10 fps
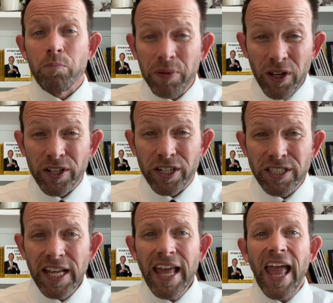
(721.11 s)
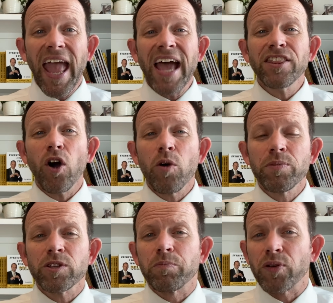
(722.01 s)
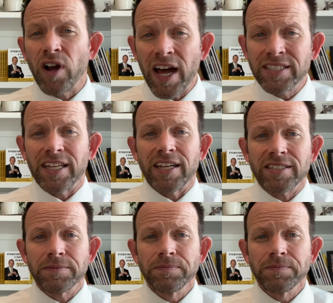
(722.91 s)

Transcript: builders and the home build process.